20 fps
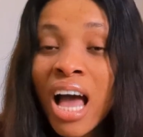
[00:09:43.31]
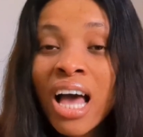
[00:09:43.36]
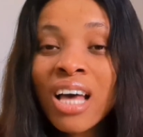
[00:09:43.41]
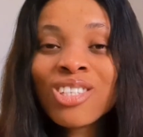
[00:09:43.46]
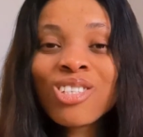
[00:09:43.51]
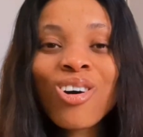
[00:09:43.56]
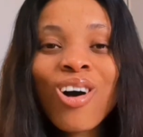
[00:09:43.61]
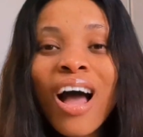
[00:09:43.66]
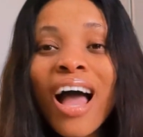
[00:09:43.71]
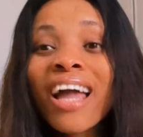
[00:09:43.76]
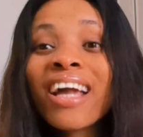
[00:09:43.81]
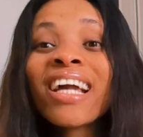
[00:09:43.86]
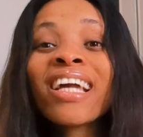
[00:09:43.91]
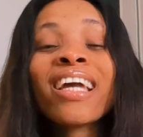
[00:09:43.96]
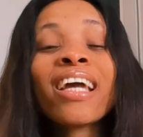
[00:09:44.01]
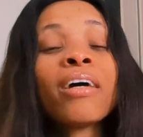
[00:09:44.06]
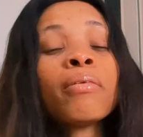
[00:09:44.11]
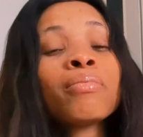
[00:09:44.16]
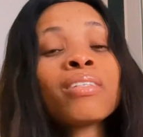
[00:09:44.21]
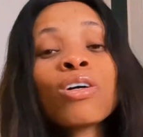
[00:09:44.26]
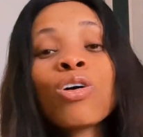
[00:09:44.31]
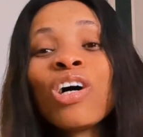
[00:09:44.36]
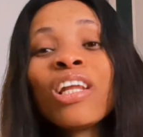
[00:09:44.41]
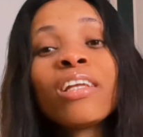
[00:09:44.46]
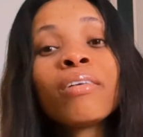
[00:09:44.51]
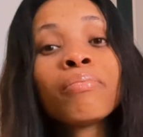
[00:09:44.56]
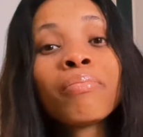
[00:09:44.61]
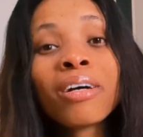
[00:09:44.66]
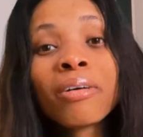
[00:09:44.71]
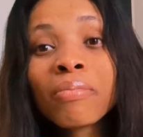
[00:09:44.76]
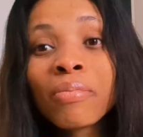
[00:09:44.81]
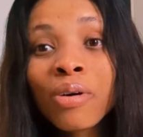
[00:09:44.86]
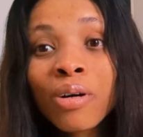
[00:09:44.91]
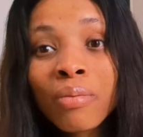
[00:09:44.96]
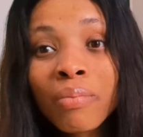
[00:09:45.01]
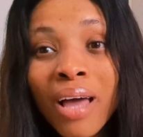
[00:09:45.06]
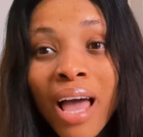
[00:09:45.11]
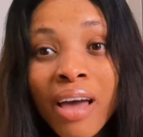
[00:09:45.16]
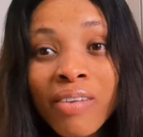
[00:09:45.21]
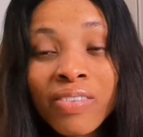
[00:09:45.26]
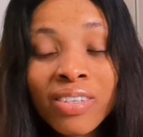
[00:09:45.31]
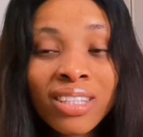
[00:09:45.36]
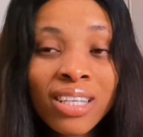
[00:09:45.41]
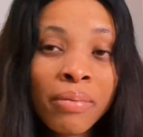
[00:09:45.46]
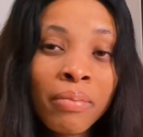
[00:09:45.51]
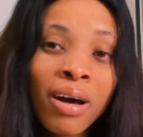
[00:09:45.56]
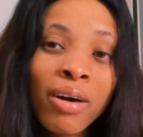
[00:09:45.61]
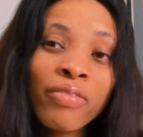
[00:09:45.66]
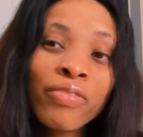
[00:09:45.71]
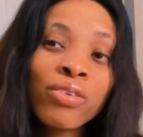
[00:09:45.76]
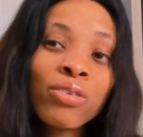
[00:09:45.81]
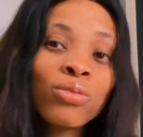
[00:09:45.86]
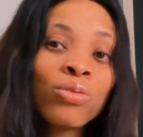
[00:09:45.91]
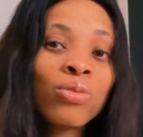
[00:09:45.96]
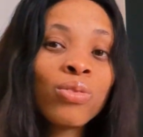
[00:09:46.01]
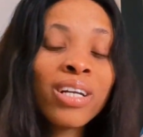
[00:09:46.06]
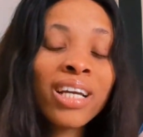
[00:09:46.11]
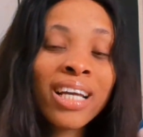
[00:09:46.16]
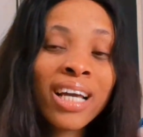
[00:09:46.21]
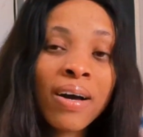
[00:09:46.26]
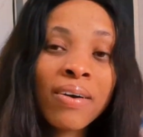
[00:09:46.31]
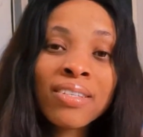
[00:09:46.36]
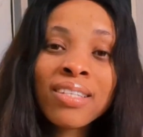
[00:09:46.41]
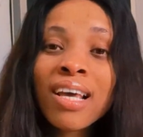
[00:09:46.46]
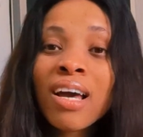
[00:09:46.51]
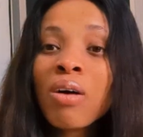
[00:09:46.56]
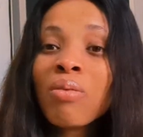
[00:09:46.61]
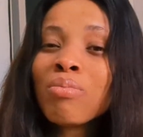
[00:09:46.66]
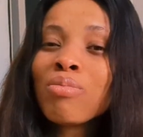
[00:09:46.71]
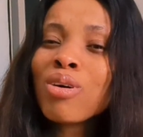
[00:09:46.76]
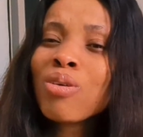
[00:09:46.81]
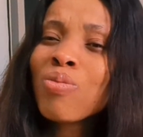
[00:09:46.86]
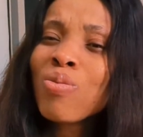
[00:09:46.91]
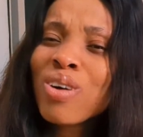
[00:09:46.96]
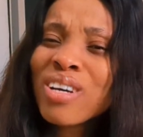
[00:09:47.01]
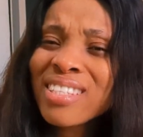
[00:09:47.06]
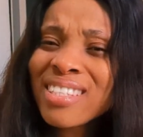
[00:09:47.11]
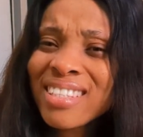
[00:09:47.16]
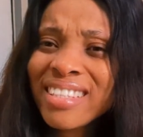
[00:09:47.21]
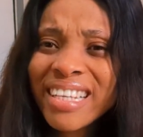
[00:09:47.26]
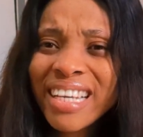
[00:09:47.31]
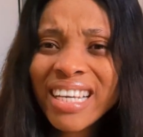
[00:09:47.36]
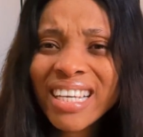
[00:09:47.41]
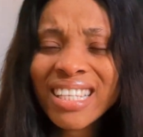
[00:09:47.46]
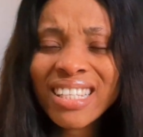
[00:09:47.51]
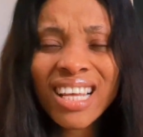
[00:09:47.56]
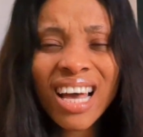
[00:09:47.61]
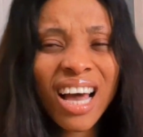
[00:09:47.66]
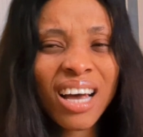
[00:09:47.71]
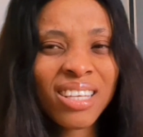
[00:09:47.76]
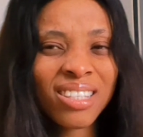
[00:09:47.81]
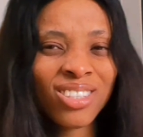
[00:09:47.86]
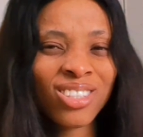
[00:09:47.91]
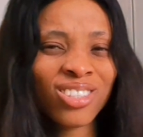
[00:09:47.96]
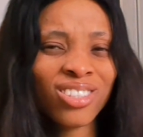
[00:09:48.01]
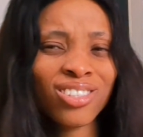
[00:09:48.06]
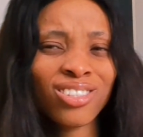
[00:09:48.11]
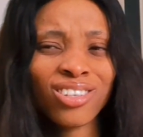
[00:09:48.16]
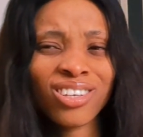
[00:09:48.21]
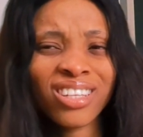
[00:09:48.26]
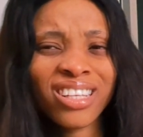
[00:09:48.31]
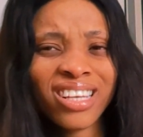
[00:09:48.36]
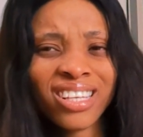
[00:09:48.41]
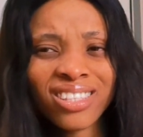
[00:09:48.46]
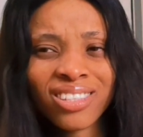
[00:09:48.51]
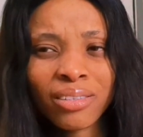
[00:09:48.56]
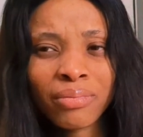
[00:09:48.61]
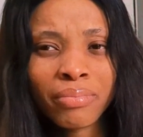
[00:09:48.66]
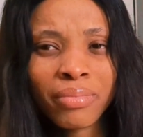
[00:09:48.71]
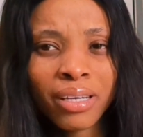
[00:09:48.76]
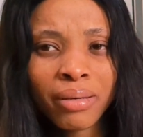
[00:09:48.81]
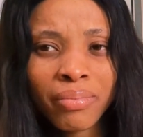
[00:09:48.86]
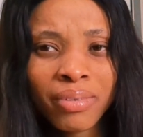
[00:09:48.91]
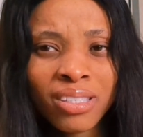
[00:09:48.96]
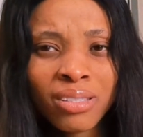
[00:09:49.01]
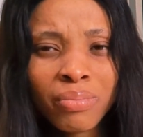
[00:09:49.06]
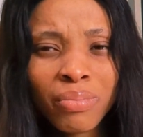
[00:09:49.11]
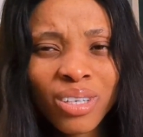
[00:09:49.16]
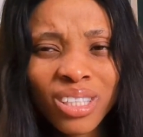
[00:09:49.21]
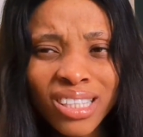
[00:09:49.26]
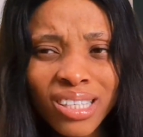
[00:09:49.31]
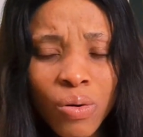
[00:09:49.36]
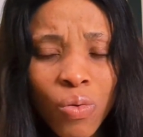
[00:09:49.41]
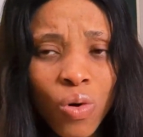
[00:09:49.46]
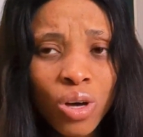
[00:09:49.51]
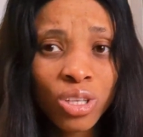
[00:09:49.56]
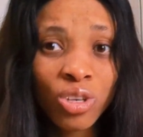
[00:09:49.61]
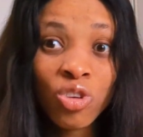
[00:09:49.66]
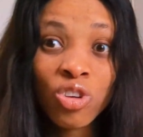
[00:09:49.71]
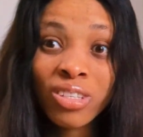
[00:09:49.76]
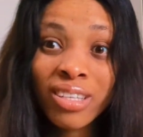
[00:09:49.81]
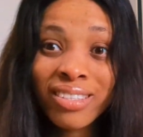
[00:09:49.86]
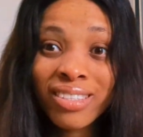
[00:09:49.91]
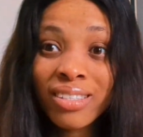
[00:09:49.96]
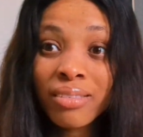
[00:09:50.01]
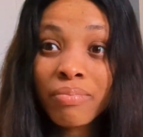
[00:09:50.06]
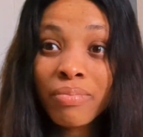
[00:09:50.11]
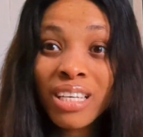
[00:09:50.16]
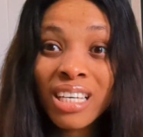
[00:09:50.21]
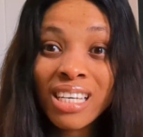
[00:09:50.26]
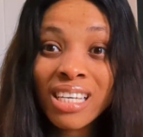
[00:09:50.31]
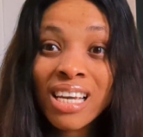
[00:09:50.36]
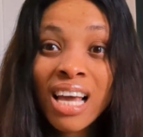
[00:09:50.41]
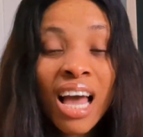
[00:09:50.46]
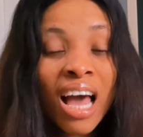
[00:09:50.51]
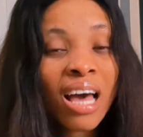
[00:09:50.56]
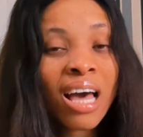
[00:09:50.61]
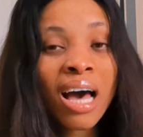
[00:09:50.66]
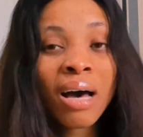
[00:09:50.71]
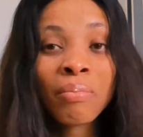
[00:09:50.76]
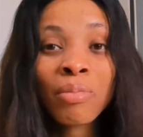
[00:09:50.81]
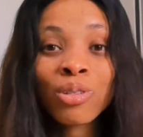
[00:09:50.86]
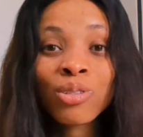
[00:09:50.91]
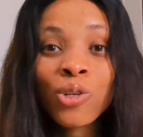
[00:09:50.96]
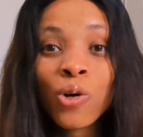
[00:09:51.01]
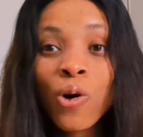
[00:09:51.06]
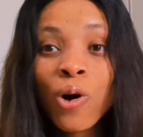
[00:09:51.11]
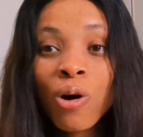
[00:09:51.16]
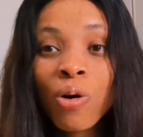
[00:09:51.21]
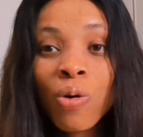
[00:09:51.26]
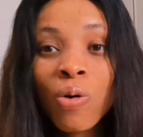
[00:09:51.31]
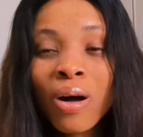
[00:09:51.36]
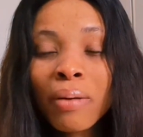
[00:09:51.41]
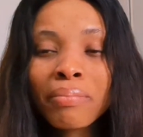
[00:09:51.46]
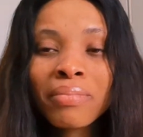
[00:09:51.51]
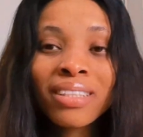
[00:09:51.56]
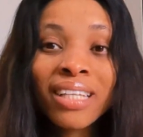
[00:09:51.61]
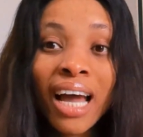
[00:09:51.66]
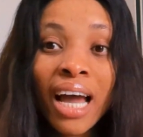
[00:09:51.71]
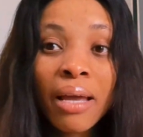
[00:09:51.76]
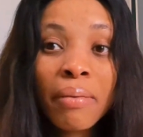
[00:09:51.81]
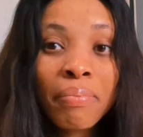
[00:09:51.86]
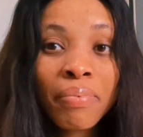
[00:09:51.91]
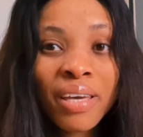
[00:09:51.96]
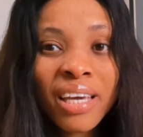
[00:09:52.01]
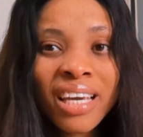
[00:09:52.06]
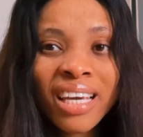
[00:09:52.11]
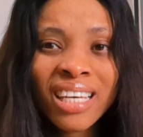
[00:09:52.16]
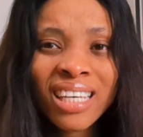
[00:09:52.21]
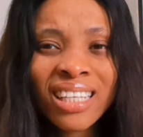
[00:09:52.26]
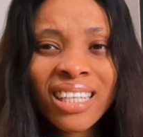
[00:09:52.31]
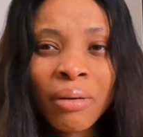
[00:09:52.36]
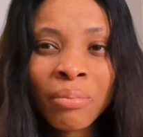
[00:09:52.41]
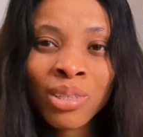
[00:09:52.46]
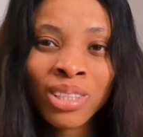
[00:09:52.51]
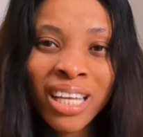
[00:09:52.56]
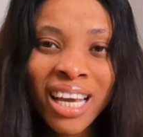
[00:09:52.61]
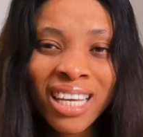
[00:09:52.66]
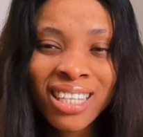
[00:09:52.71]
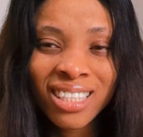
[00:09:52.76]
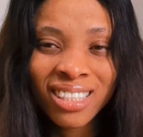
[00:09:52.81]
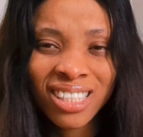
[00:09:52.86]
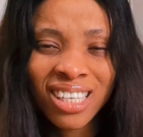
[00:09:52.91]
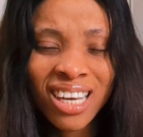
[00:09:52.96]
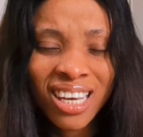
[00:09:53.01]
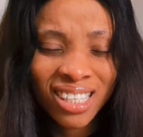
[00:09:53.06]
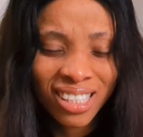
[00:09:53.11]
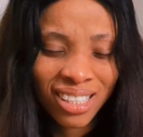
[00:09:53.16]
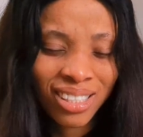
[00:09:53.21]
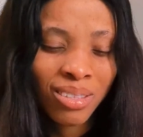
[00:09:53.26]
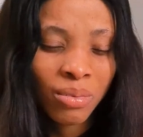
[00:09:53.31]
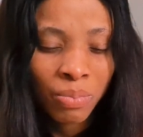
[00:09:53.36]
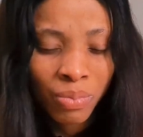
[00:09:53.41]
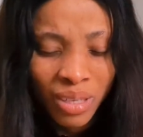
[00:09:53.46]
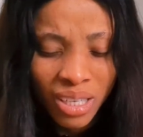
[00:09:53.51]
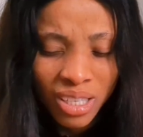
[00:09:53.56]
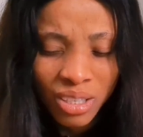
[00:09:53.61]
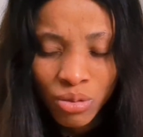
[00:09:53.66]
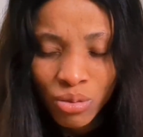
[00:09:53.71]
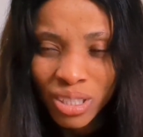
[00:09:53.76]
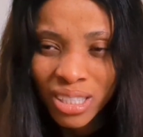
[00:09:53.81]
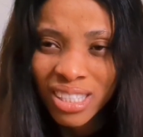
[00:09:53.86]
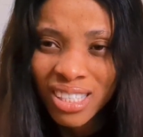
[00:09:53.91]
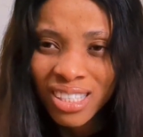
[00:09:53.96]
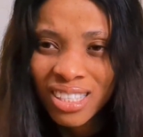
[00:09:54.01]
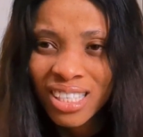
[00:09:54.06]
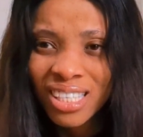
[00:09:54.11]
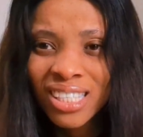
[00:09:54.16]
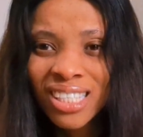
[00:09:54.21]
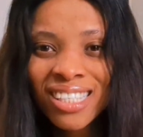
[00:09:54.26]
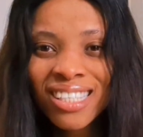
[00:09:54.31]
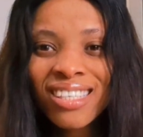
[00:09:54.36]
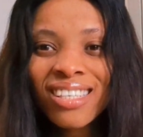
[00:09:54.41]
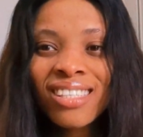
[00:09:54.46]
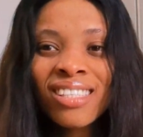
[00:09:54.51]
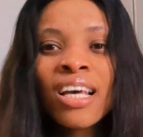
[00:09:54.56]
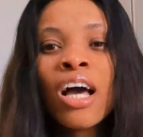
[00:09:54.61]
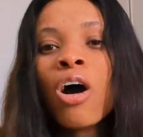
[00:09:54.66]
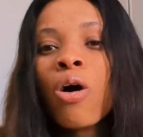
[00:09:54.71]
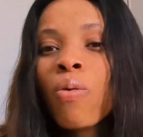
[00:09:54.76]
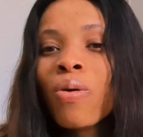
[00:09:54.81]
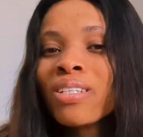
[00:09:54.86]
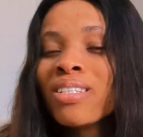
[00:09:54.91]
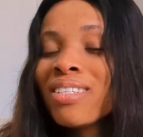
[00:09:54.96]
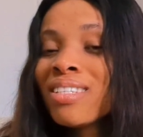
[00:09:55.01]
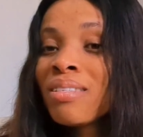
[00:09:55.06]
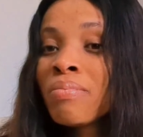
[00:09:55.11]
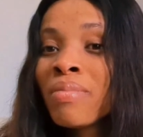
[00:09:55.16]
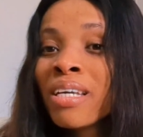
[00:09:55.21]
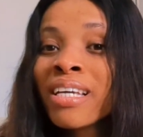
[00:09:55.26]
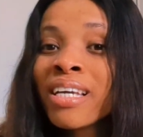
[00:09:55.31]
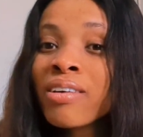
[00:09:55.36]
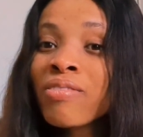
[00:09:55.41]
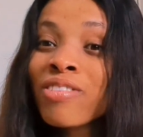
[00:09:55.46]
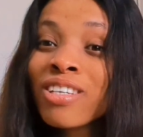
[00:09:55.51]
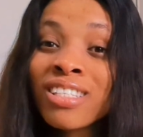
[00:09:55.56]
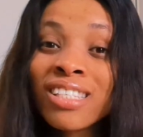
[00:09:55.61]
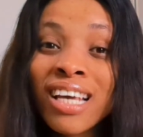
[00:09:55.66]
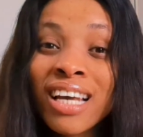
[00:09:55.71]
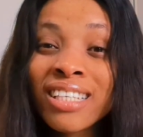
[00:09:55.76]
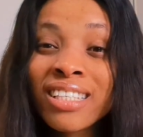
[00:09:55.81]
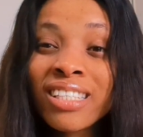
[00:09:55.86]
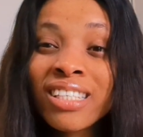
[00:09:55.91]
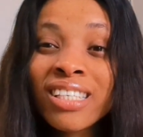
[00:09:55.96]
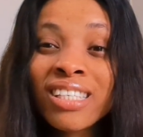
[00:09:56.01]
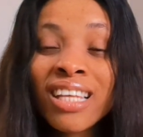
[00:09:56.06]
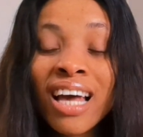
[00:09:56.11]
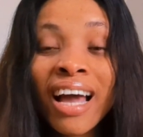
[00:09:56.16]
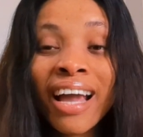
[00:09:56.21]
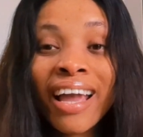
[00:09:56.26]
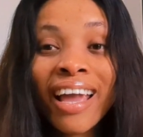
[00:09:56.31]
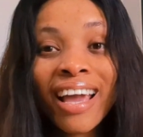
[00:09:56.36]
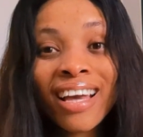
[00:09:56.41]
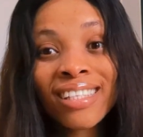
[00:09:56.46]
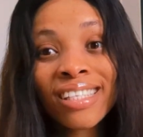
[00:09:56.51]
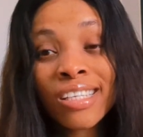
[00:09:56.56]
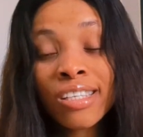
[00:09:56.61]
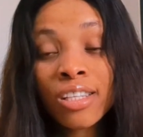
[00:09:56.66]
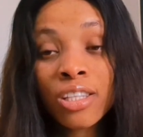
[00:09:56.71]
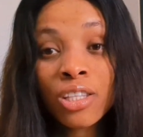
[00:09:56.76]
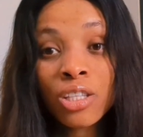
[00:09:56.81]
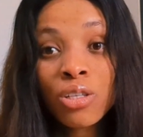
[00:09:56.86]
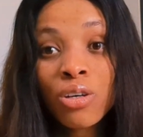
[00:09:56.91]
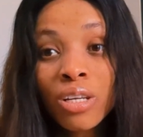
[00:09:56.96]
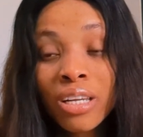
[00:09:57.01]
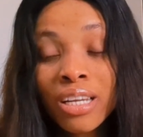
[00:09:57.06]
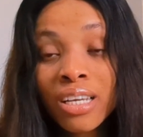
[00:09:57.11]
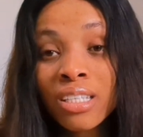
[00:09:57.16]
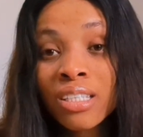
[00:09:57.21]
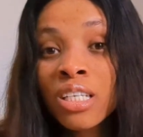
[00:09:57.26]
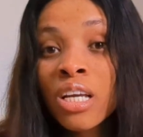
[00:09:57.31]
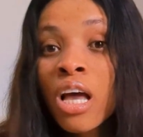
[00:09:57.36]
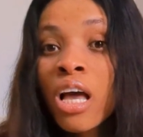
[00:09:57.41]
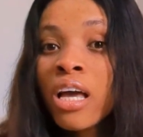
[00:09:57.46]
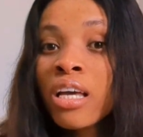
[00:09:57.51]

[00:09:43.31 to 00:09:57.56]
So I kept calling my mom. Every time her phone would ring, I would say, oh, mom, what's this? Ah, I just saw this on baby's body. What could this be? I'm on Google, I'm typing, I'm on NHS. So please, what is it? This? What is making researches and getting knowledge?